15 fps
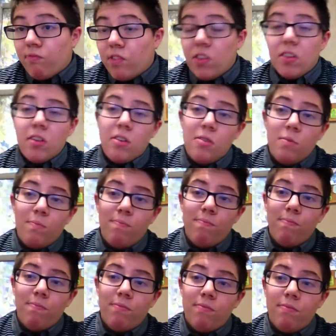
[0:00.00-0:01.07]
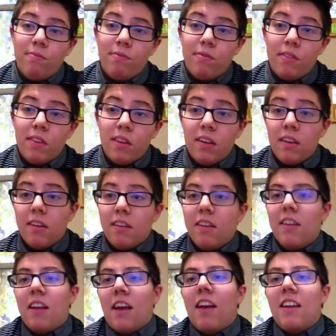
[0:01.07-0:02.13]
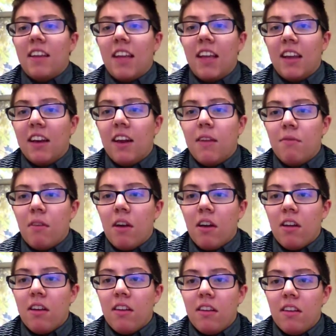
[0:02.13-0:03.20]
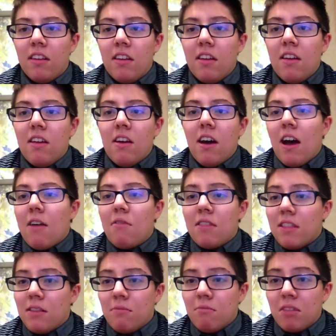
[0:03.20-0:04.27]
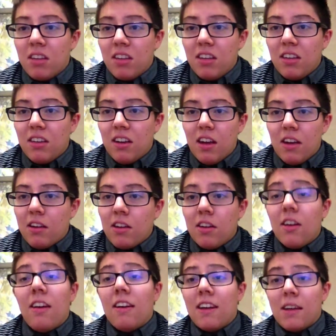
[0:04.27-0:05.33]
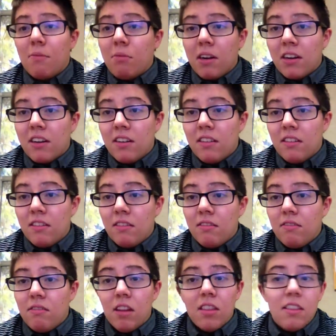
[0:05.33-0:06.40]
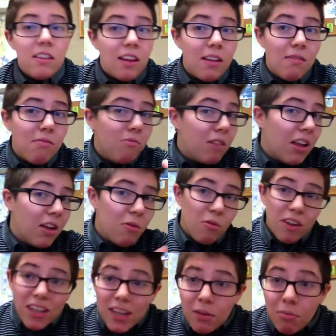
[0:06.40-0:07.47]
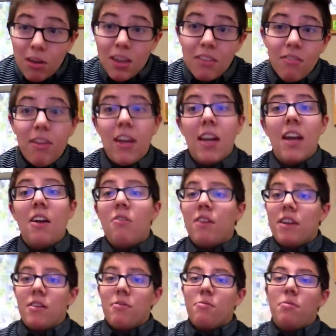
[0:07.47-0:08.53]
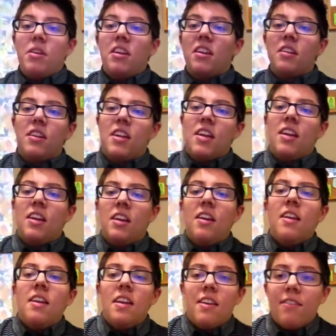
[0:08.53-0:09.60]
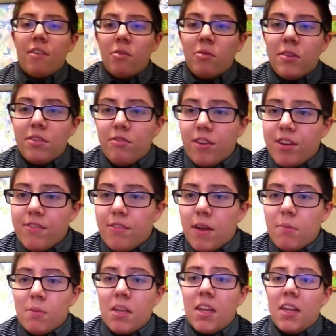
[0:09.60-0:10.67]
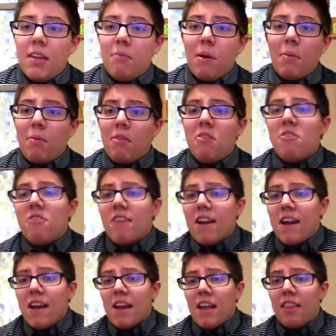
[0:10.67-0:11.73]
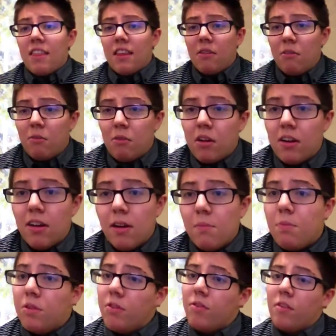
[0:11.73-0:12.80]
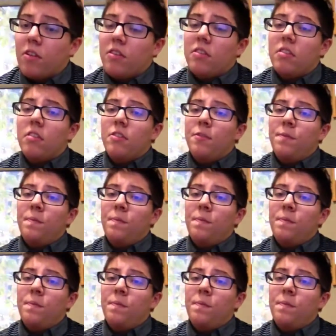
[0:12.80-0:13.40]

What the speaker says: So, yeah, I can't. I'm not. I would then be. I could not get pregnant. Not that I want to get pregnant right now. I don't particularly. If I was to raise family, my partner and I think we would adopt or foster.